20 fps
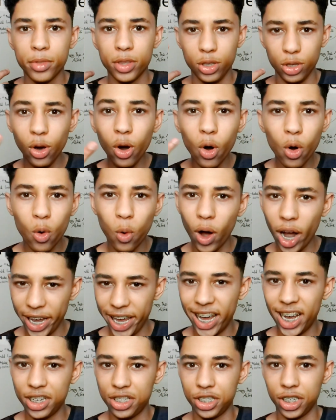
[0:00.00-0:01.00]
You're quite
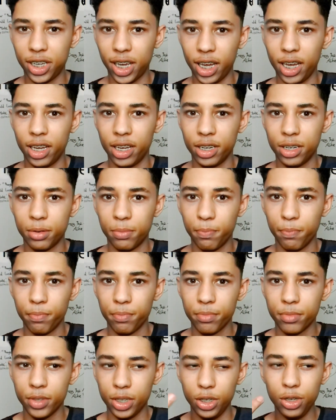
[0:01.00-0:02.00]
educated.
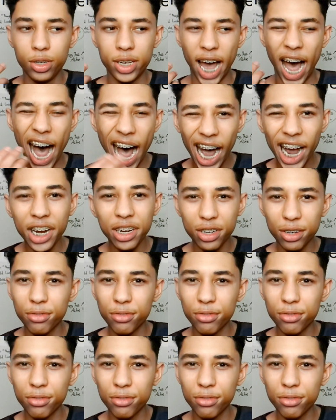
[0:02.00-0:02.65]
You kind